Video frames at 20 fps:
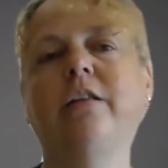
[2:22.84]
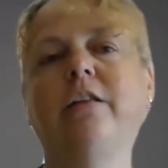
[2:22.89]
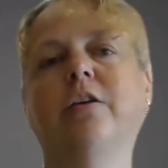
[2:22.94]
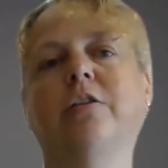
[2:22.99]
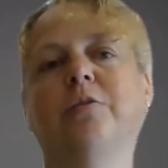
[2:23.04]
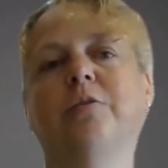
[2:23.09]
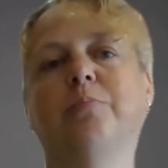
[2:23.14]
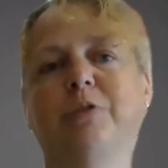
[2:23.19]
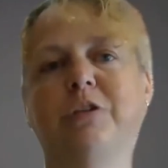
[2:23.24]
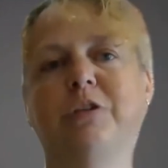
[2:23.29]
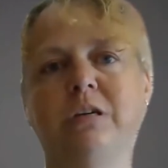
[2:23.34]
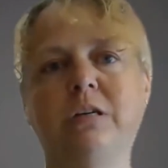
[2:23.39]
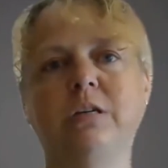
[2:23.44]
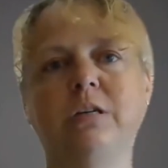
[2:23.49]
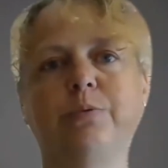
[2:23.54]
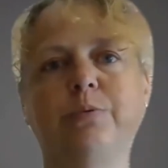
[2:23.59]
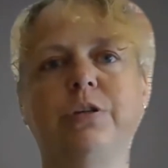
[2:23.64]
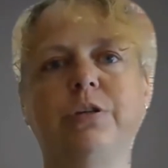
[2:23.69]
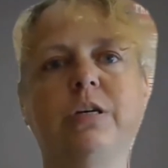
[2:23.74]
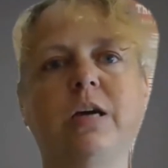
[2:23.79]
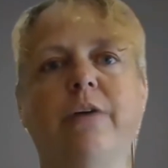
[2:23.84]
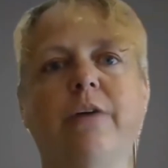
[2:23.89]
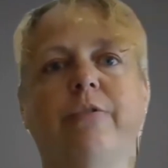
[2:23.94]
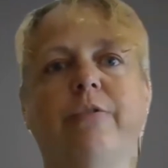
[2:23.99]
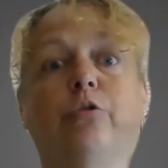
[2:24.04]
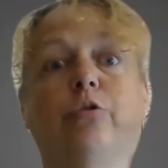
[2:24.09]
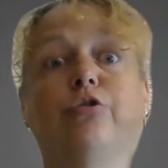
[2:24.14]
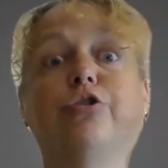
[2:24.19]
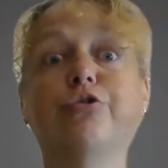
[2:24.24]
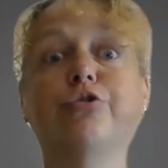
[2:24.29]
that the participants have a
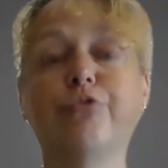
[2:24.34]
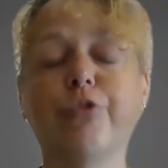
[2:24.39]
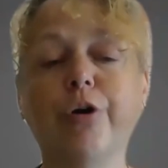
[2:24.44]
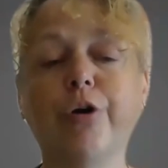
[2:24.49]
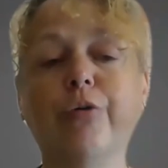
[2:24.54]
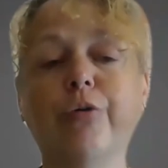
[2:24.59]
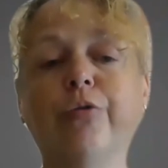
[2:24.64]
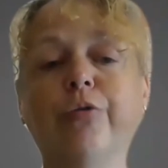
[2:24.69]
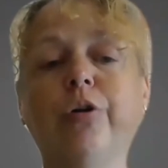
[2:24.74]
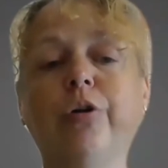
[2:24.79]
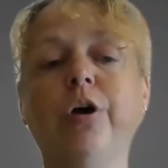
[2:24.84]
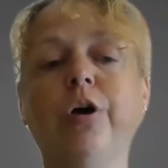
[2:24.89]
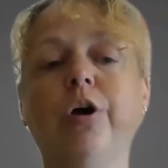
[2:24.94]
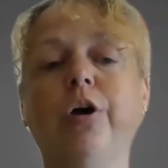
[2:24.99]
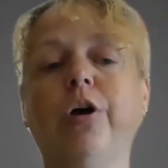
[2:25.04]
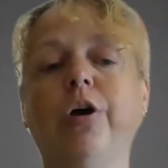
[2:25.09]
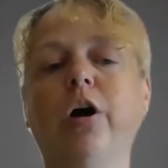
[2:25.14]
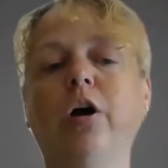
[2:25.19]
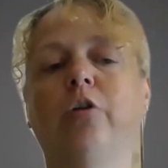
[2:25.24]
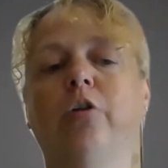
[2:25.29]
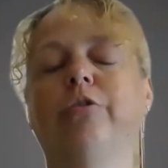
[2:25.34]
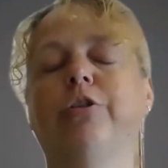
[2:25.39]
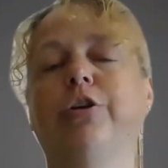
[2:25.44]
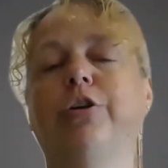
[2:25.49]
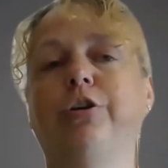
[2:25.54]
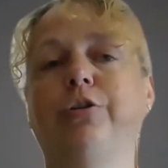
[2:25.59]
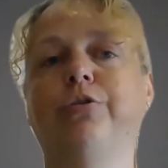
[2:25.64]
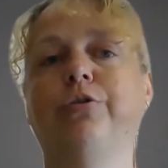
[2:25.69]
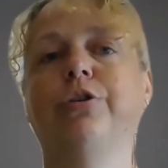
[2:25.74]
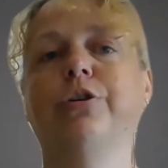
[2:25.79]
control over the
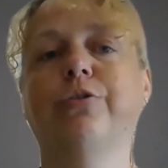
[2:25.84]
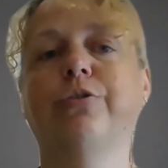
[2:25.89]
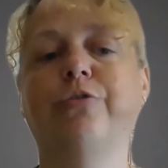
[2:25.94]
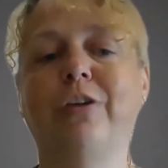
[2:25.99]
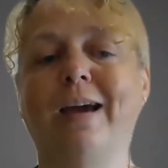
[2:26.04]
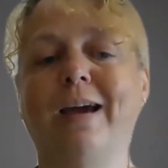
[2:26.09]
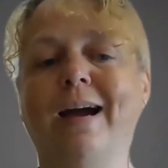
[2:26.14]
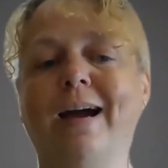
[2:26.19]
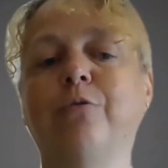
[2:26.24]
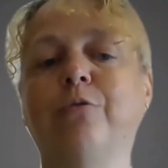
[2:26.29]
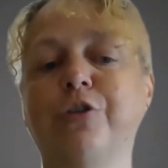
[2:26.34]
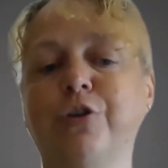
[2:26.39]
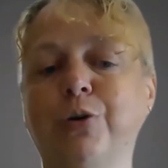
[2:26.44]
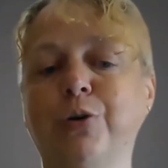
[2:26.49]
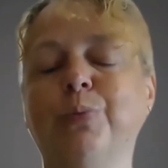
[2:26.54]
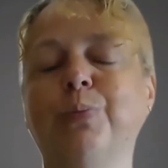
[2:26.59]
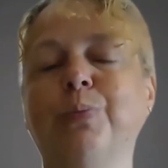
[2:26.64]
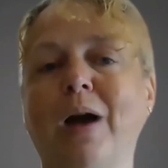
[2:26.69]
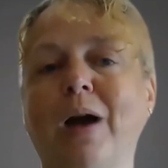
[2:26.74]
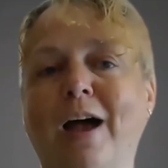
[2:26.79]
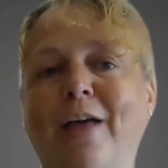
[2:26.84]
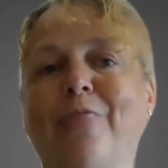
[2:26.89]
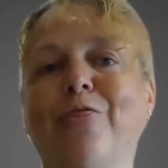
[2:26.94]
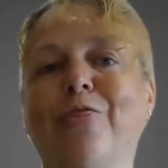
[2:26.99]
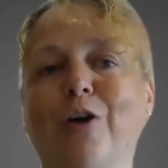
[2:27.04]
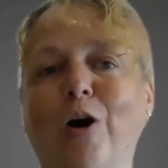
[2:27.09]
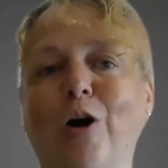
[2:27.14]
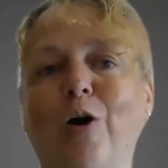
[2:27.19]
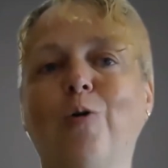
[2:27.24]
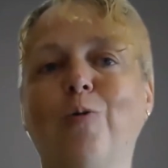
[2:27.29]
use of the outcome and
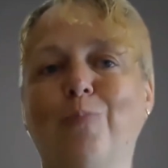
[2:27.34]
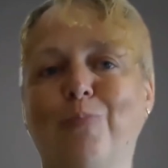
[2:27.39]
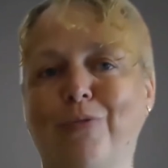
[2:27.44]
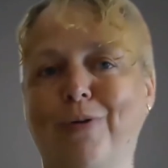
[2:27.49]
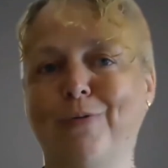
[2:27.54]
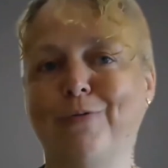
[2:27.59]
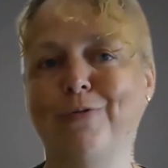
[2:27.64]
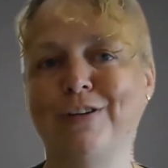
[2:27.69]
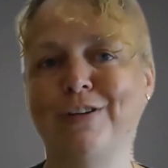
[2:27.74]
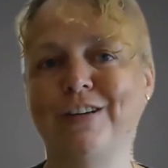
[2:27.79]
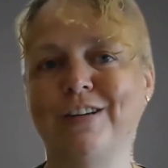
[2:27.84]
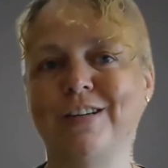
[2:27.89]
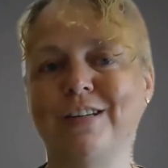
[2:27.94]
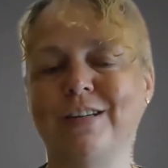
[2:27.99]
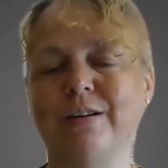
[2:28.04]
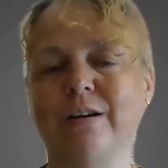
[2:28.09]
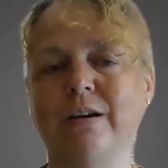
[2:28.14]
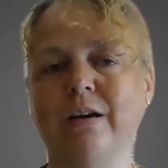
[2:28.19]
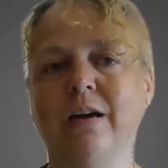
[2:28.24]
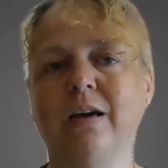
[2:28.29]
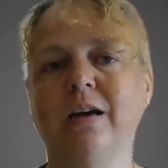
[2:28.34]
the whole process.